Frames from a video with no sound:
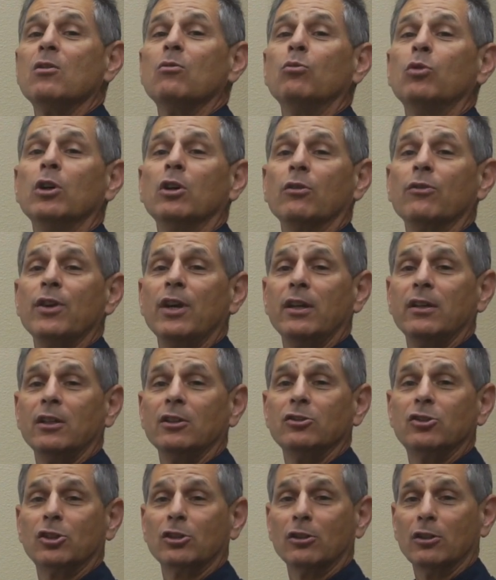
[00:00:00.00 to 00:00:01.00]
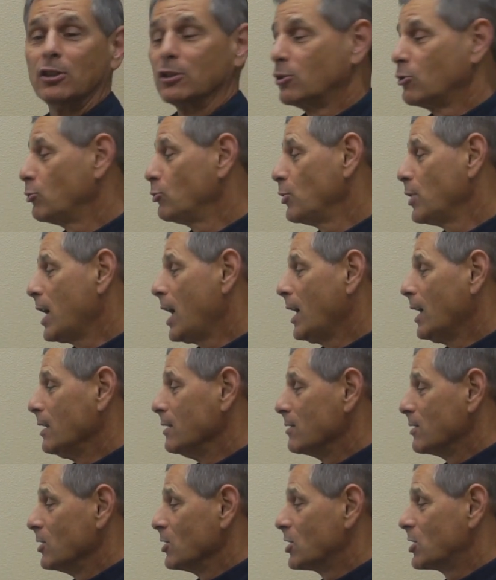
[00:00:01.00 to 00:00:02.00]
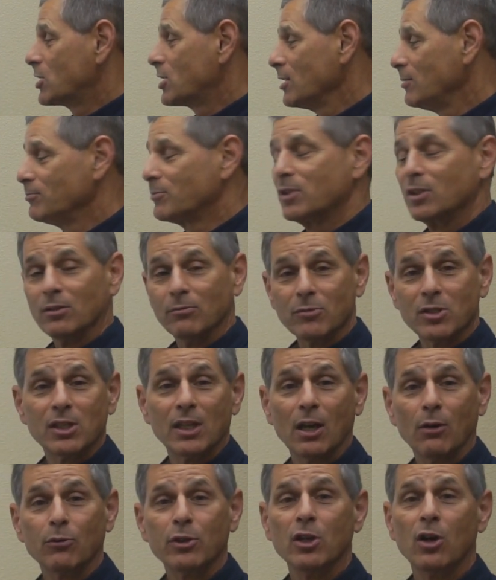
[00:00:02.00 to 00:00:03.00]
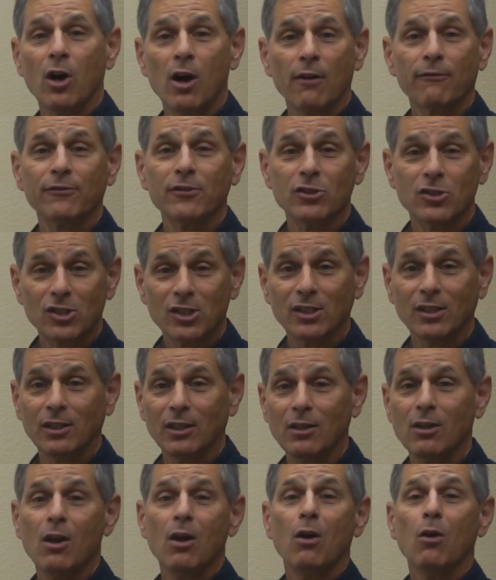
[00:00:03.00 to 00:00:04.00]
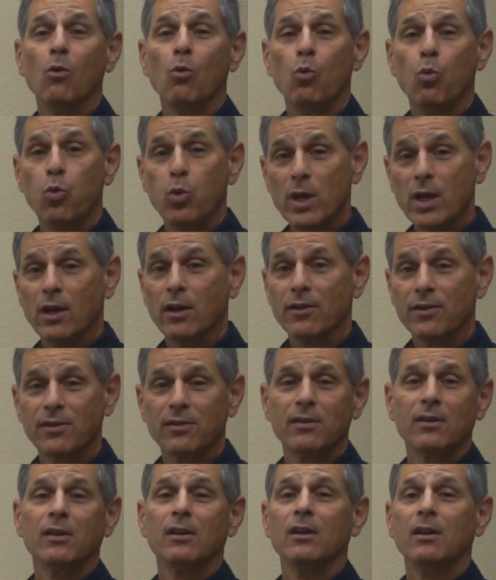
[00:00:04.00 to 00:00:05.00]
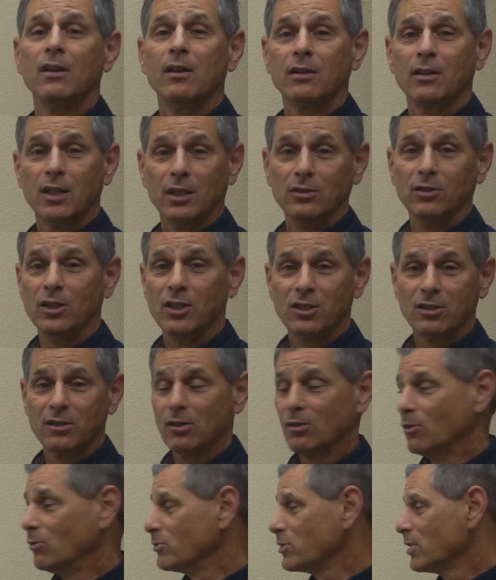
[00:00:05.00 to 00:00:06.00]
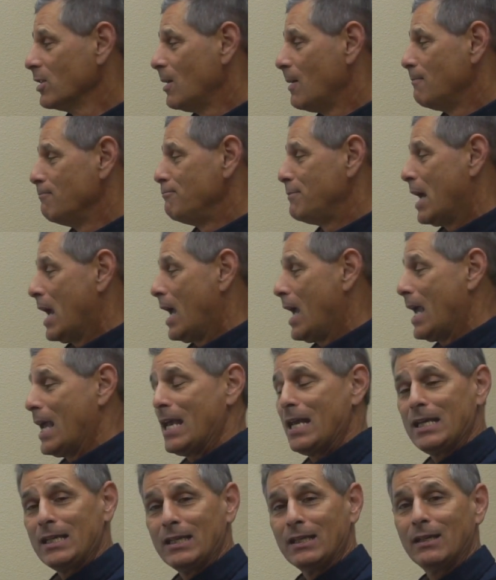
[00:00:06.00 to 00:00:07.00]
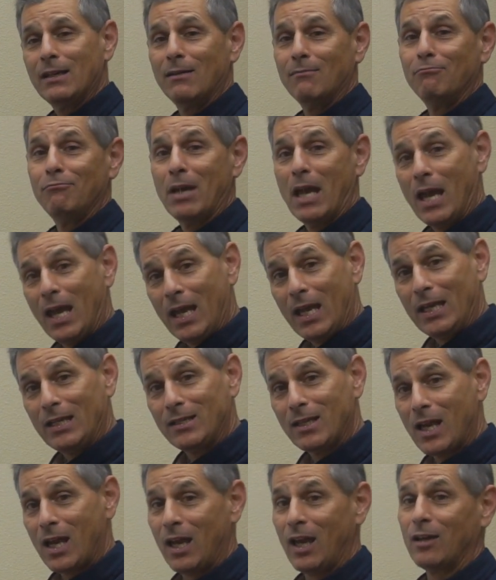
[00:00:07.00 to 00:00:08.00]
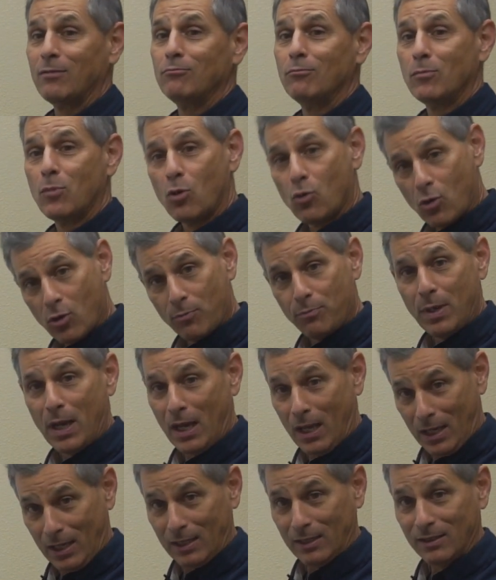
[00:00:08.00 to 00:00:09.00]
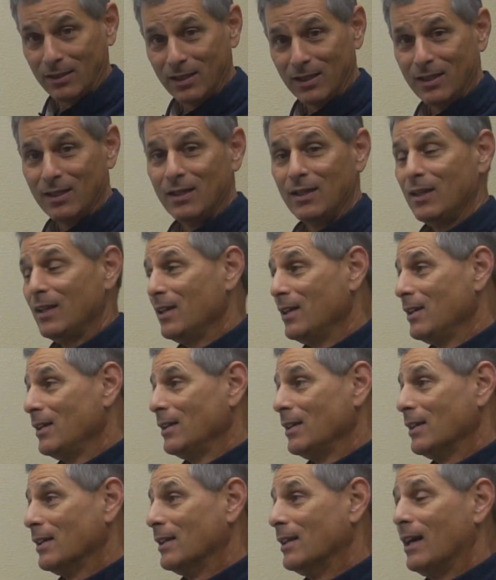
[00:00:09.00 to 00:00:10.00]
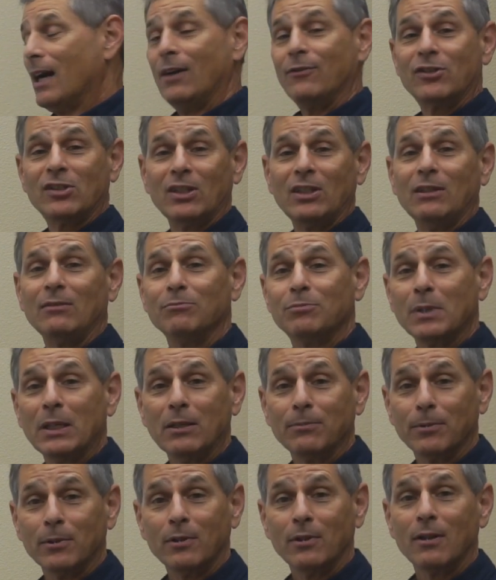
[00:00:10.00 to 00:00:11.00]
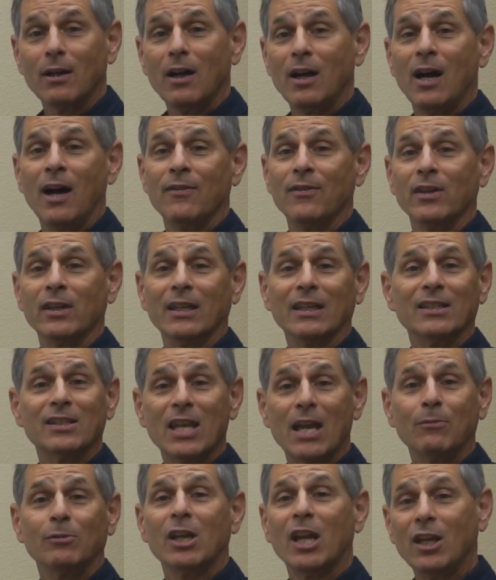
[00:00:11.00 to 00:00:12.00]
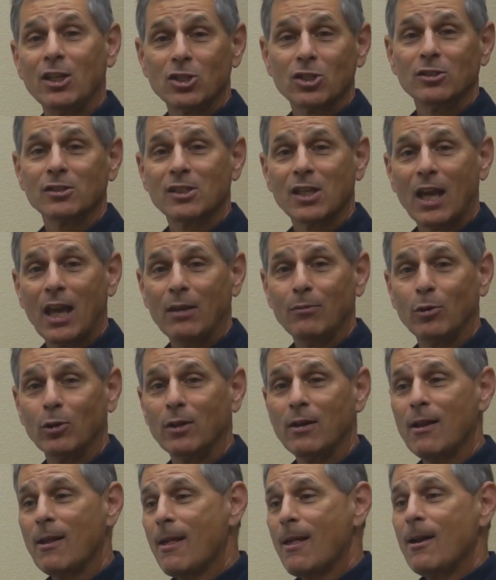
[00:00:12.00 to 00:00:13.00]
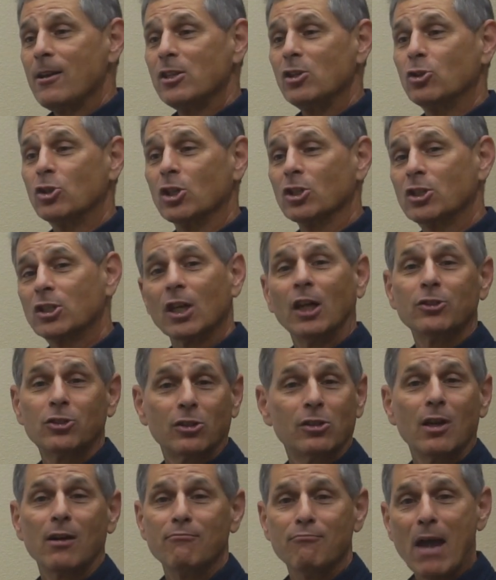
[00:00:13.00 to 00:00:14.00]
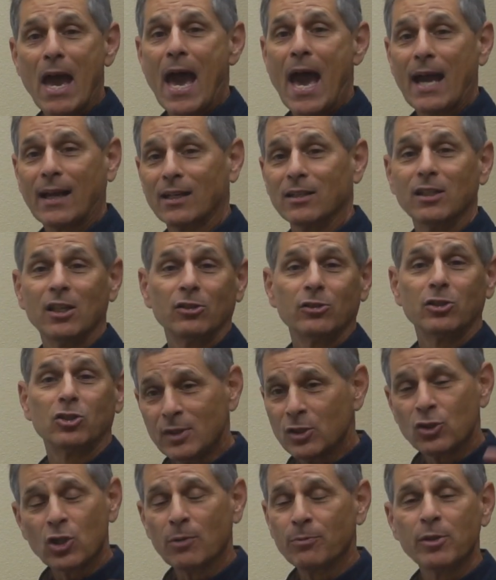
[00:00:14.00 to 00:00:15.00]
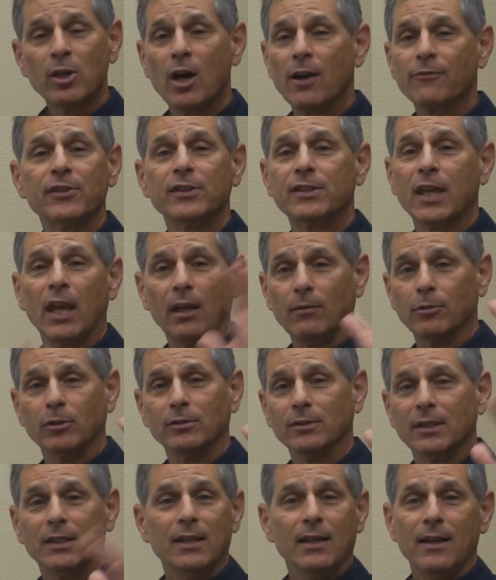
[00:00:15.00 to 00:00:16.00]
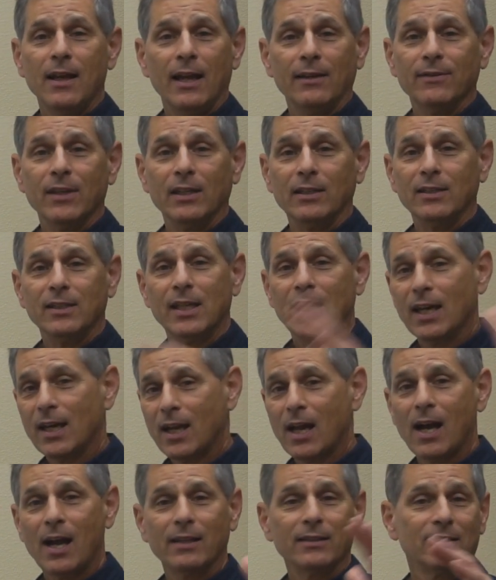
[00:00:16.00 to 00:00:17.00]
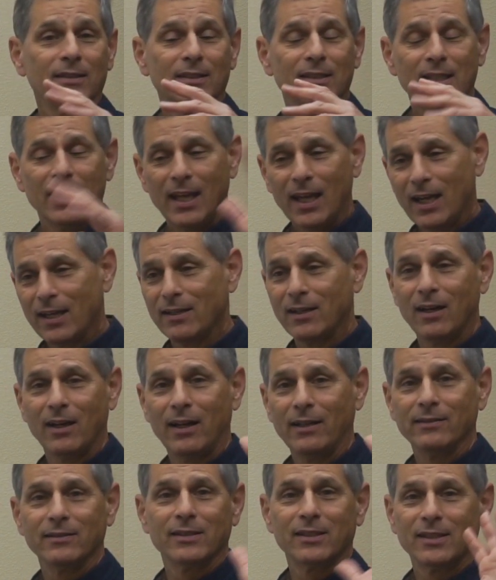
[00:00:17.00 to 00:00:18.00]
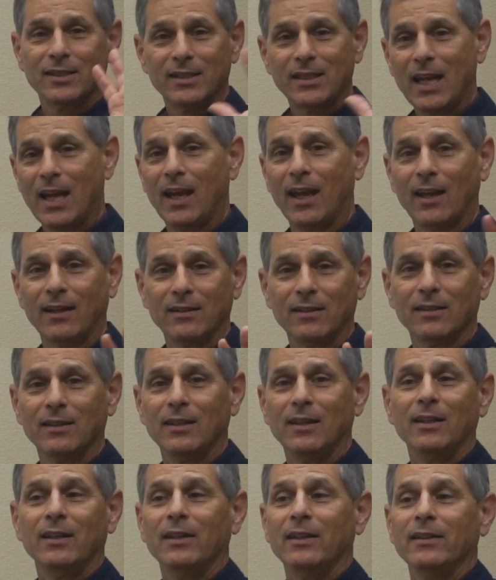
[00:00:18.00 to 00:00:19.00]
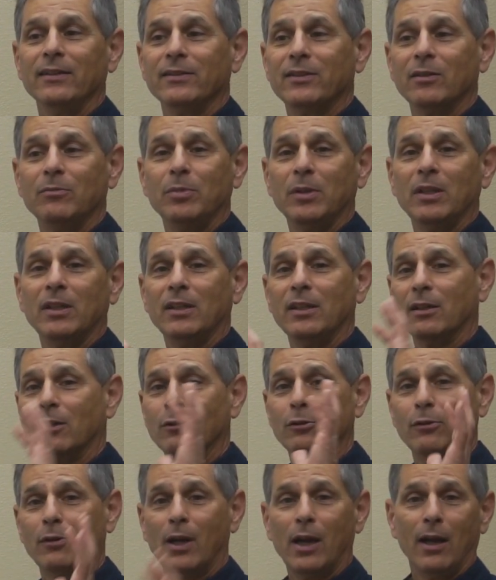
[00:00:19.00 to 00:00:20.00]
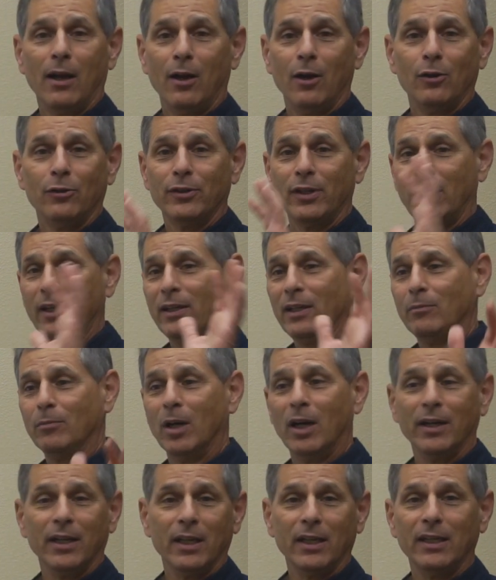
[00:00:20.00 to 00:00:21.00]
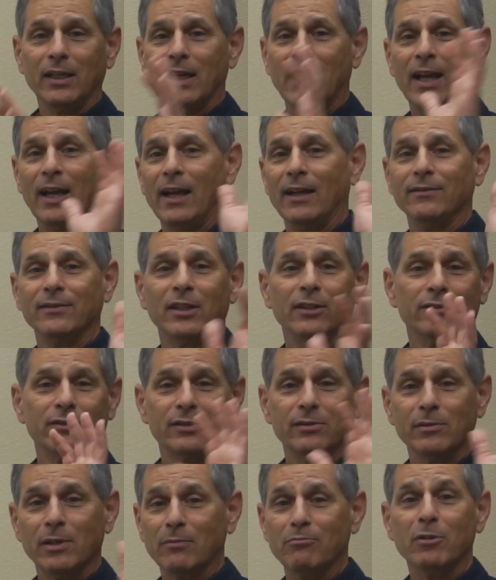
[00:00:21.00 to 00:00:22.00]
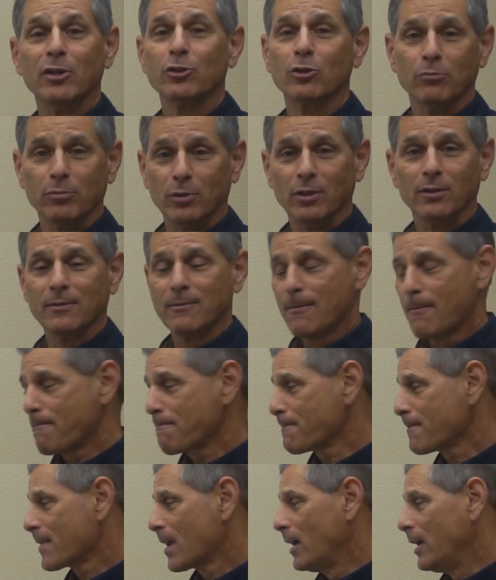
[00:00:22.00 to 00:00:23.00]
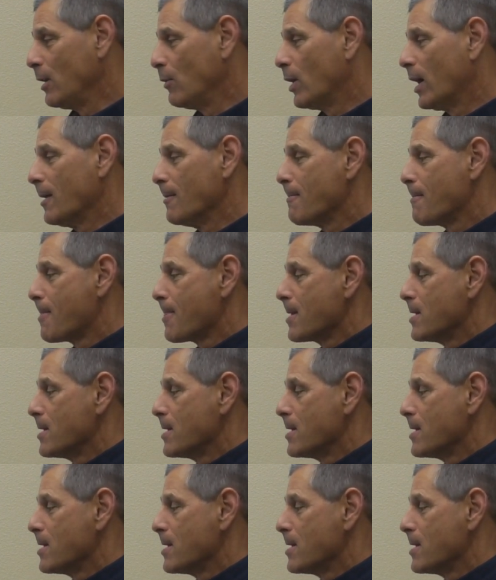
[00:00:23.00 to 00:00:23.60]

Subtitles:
will then in turn create the symptoms that we often see with kidney stones. Pain, pain, and more pain. I've seen people on the examination table, you just touch their back and they're jumping the table and they cannot stand to be around anybody. They're miserable. Anyway,